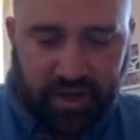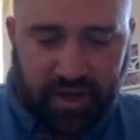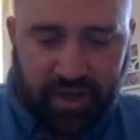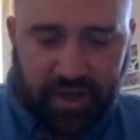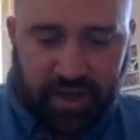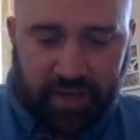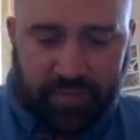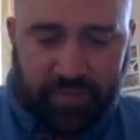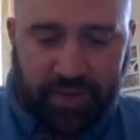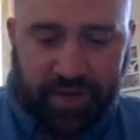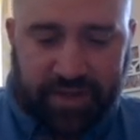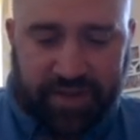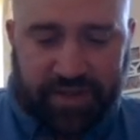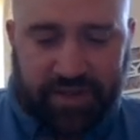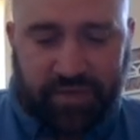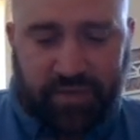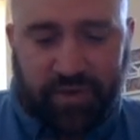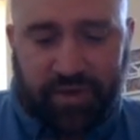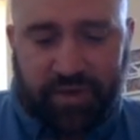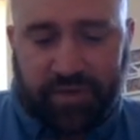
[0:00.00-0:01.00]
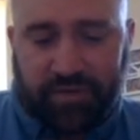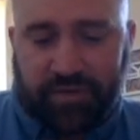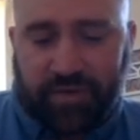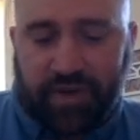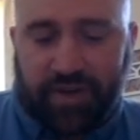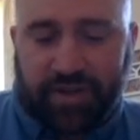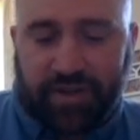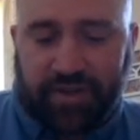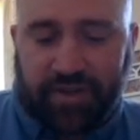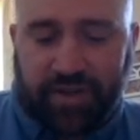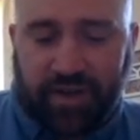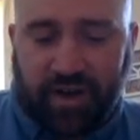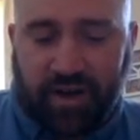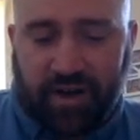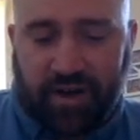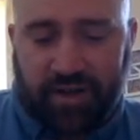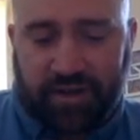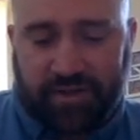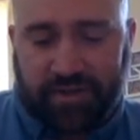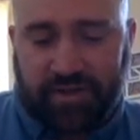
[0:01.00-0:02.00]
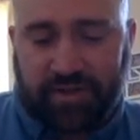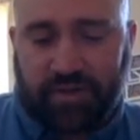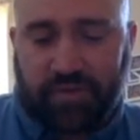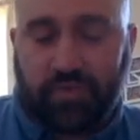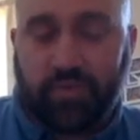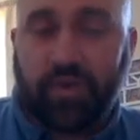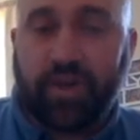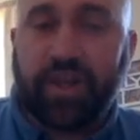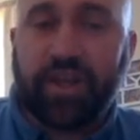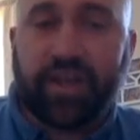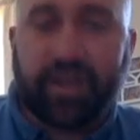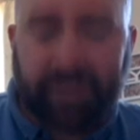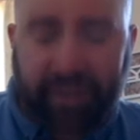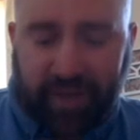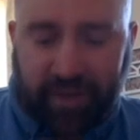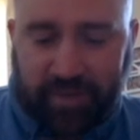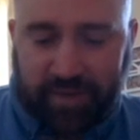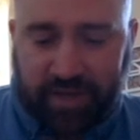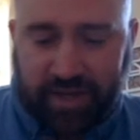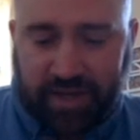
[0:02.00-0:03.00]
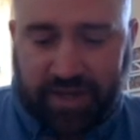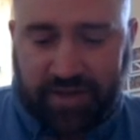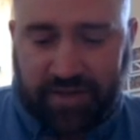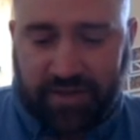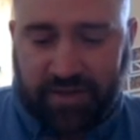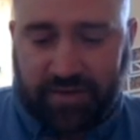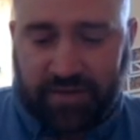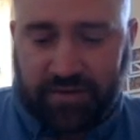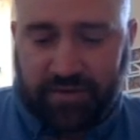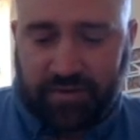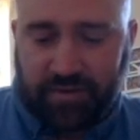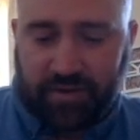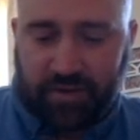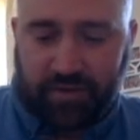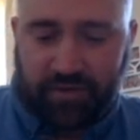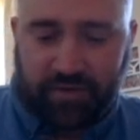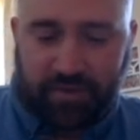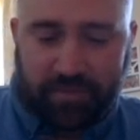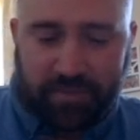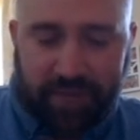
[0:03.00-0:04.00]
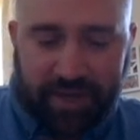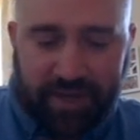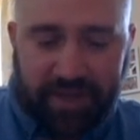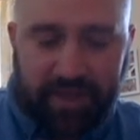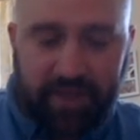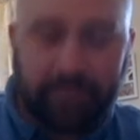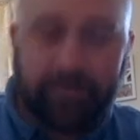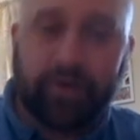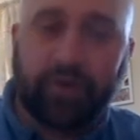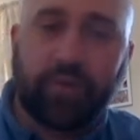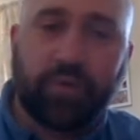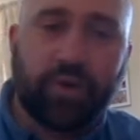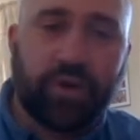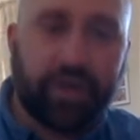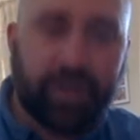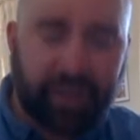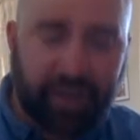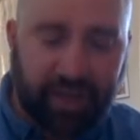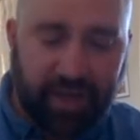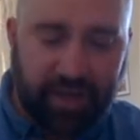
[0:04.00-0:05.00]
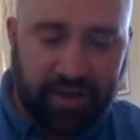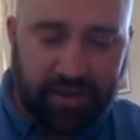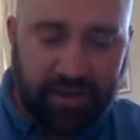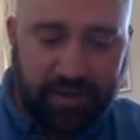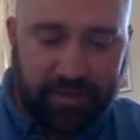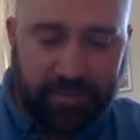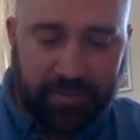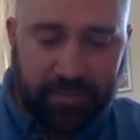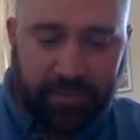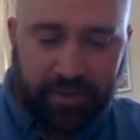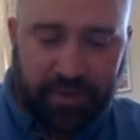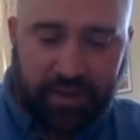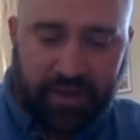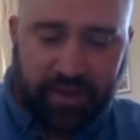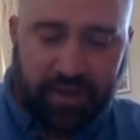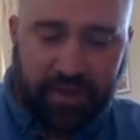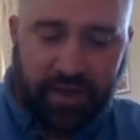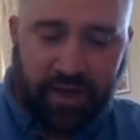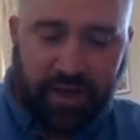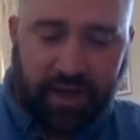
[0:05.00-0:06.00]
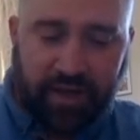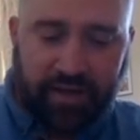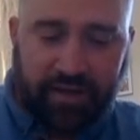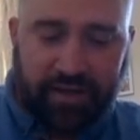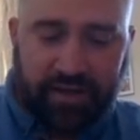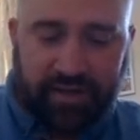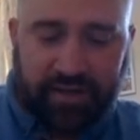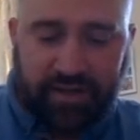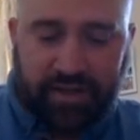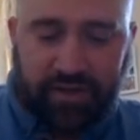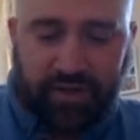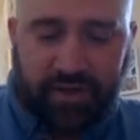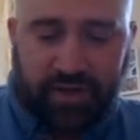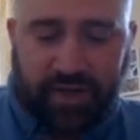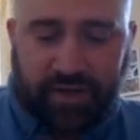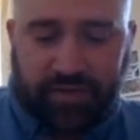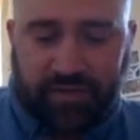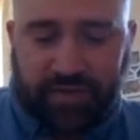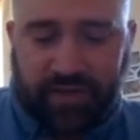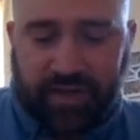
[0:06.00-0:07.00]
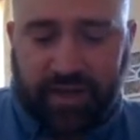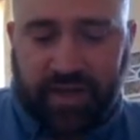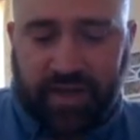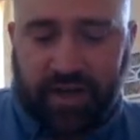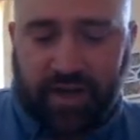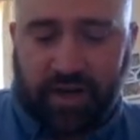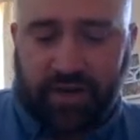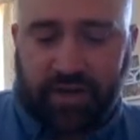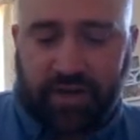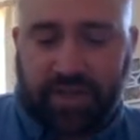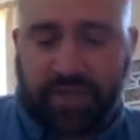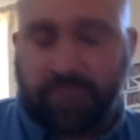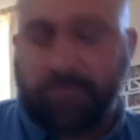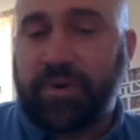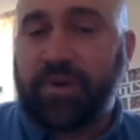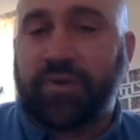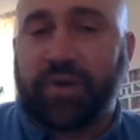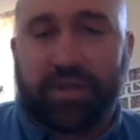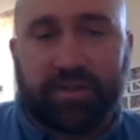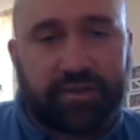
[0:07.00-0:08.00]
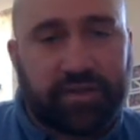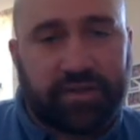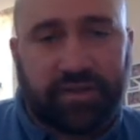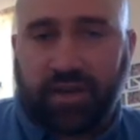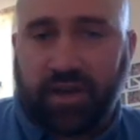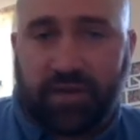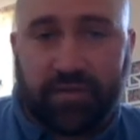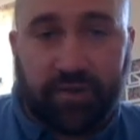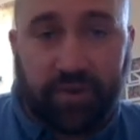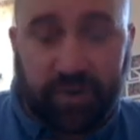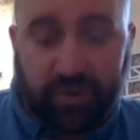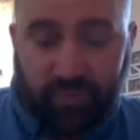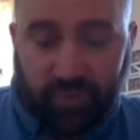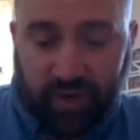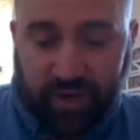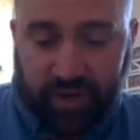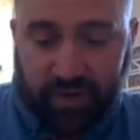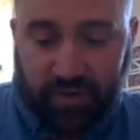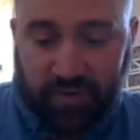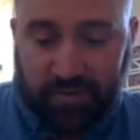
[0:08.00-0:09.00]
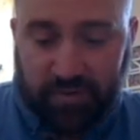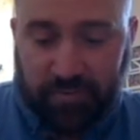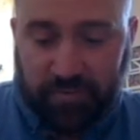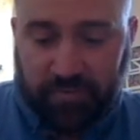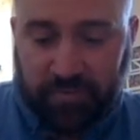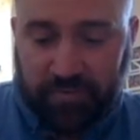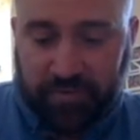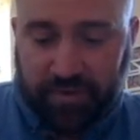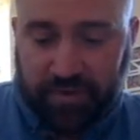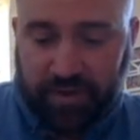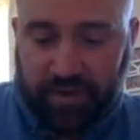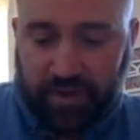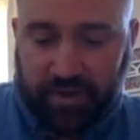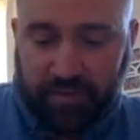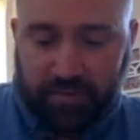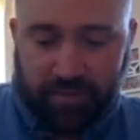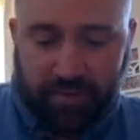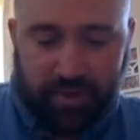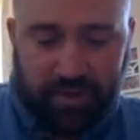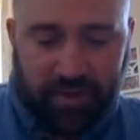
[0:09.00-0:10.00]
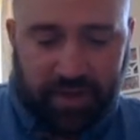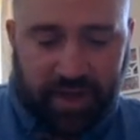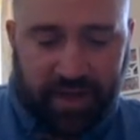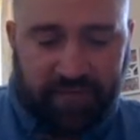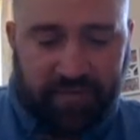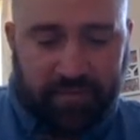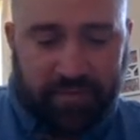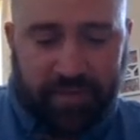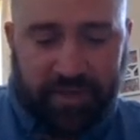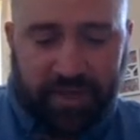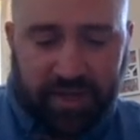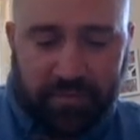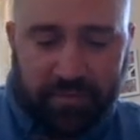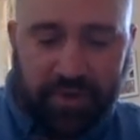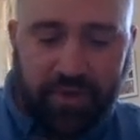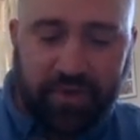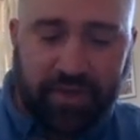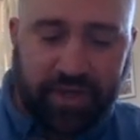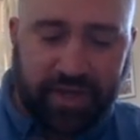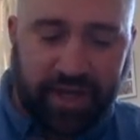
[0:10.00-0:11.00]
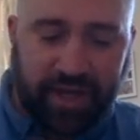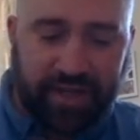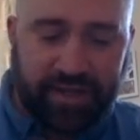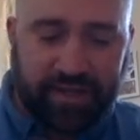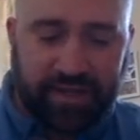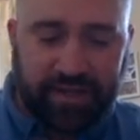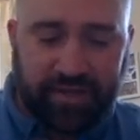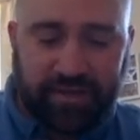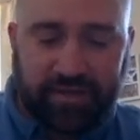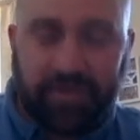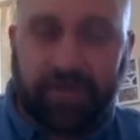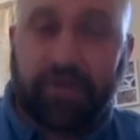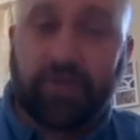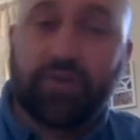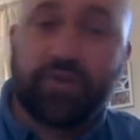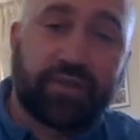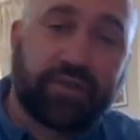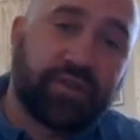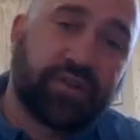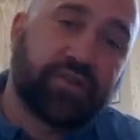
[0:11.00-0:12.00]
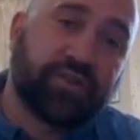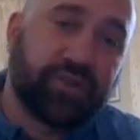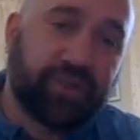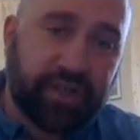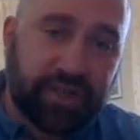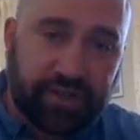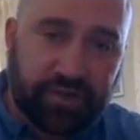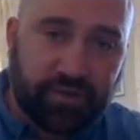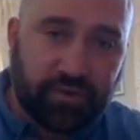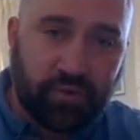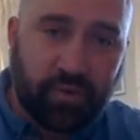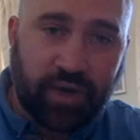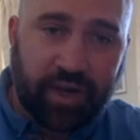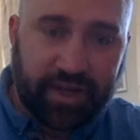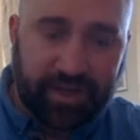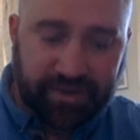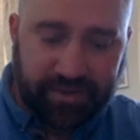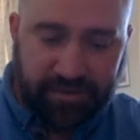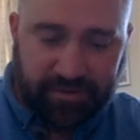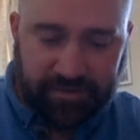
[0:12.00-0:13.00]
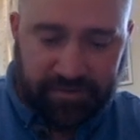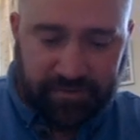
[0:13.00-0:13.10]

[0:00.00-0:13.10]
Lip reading: In practice, what you find in the arts is a re-examination of the medium you're working in and considering if there are experiences that are very real but haven't been communicated using the traditional ways.